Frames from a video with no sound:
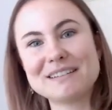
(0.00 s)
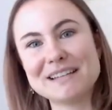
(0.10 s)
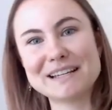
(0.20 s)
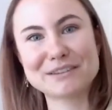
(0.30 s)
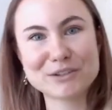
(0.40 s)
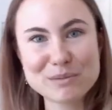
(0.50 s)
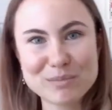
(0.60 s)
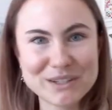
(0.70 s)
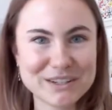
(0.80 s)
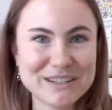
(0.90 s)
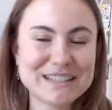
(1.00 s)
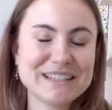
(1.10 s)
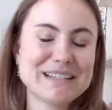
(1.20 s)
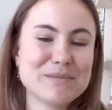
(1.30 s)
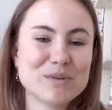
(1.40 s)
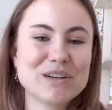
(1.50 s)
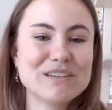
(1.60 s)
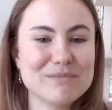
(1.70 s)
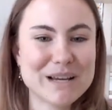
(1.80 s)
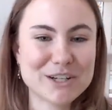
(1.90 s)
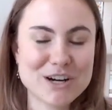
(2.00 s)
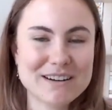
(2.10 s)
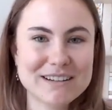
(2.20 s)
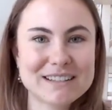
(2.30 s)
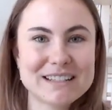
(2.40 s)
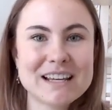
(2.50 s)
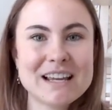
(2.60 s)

like a 3D printer is an example of mechatronics.